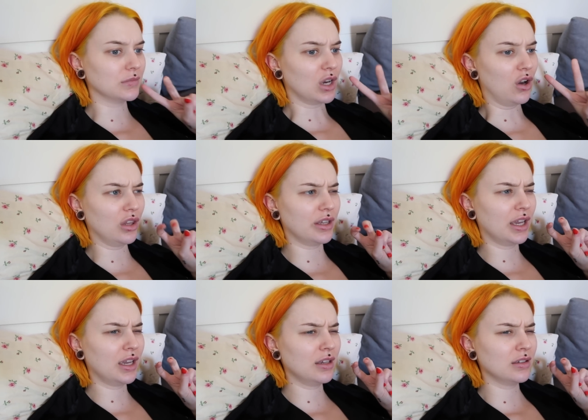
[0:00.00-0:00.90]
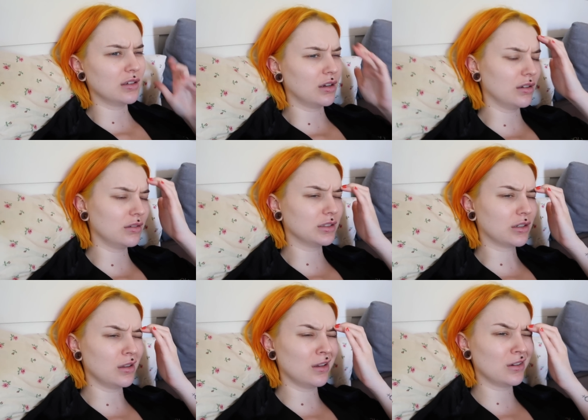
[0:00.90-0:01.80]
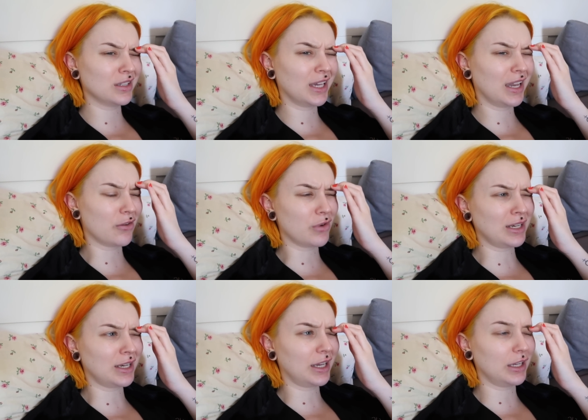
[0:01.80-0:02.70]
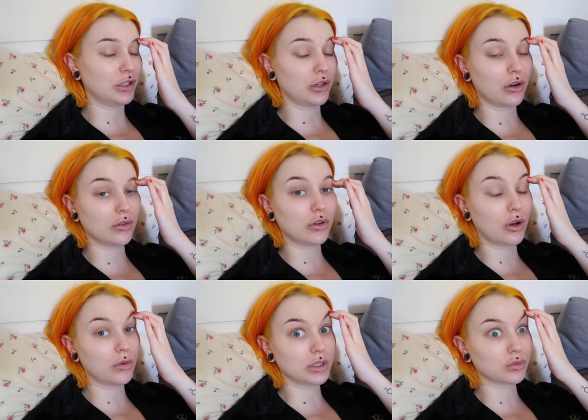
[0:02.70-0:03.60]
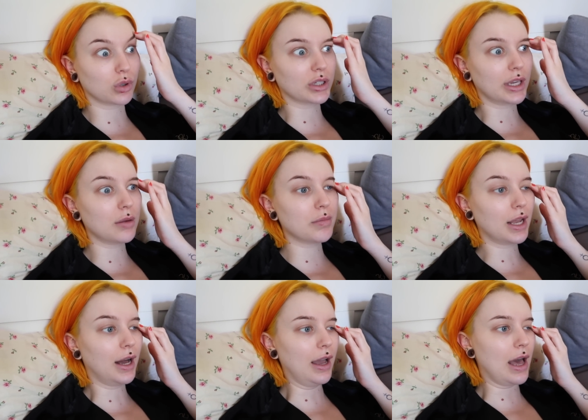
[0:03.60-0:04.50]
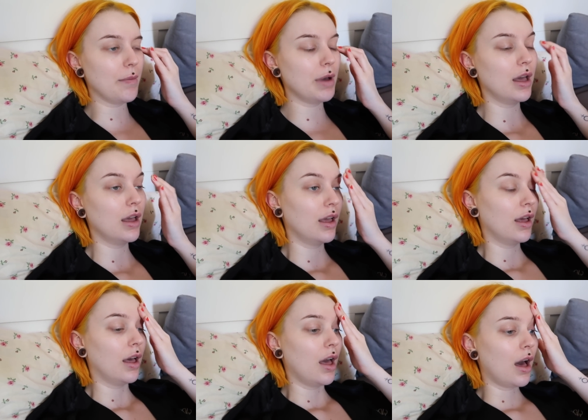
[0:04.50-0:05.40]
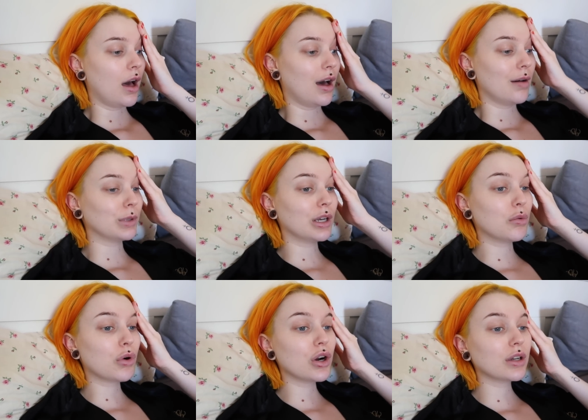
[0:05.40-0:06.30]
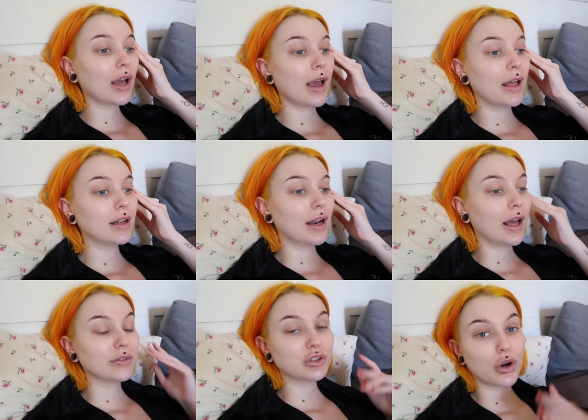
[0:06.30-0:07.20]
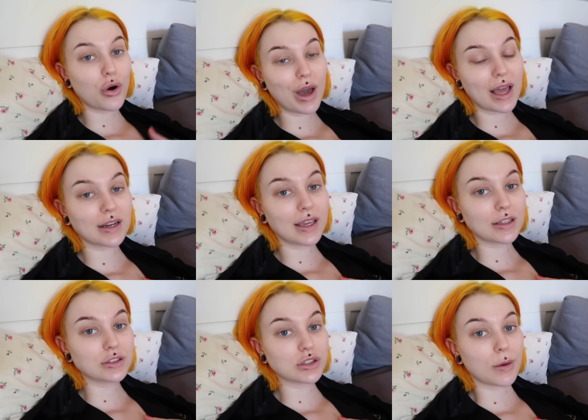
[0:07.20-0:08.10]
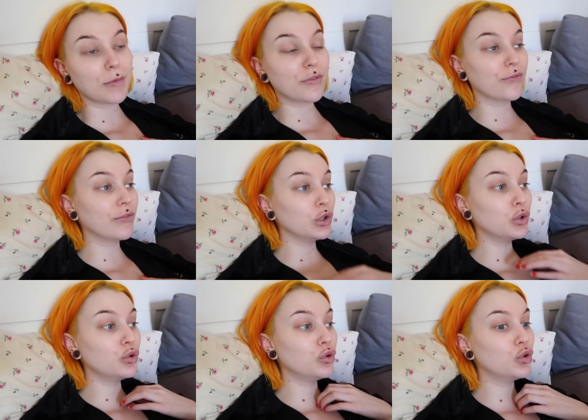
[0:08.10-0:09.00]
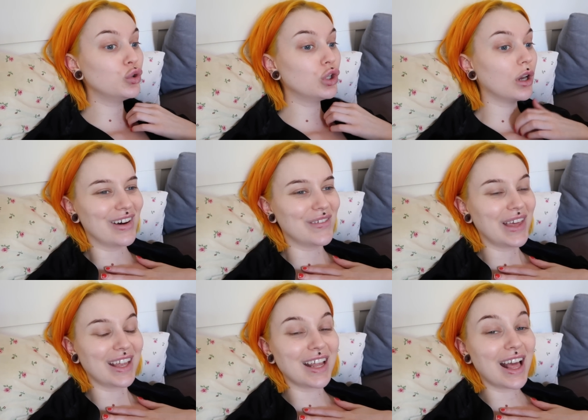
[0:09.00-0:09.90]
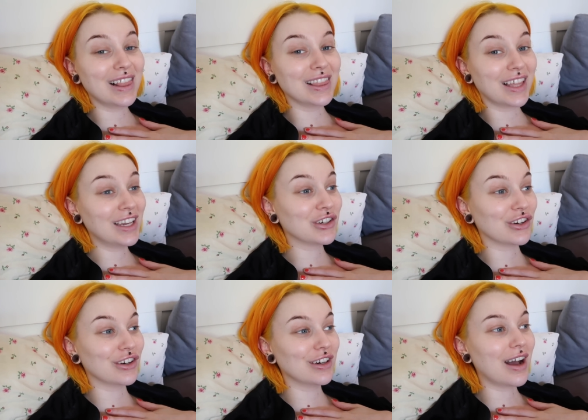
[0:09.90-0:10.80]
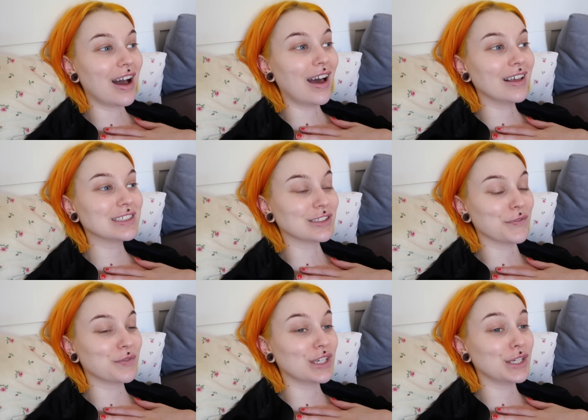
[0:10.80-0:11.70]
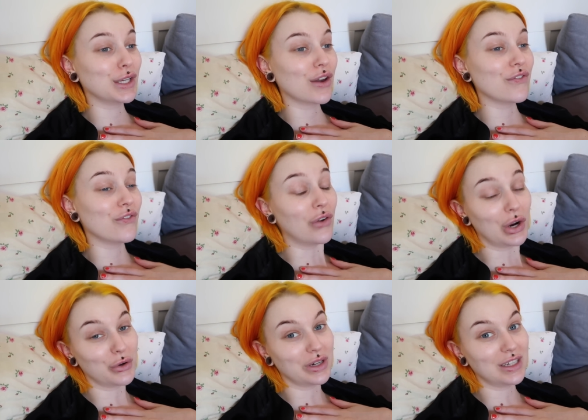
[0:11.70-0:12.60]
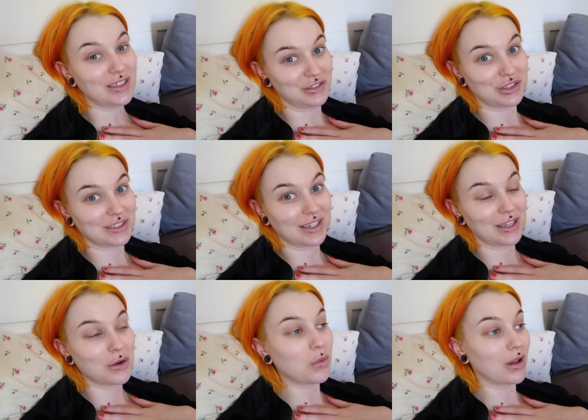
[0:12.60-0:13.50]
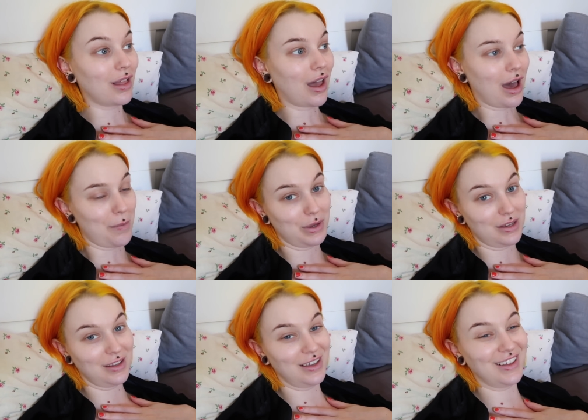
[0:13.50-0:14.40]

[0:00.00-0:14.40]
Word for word: holiday. Is it called holiday? A red day, you know, no one's working, but I am. I'm gonna work, and then I have to go and get some food, uh, and later something very interesting will happen.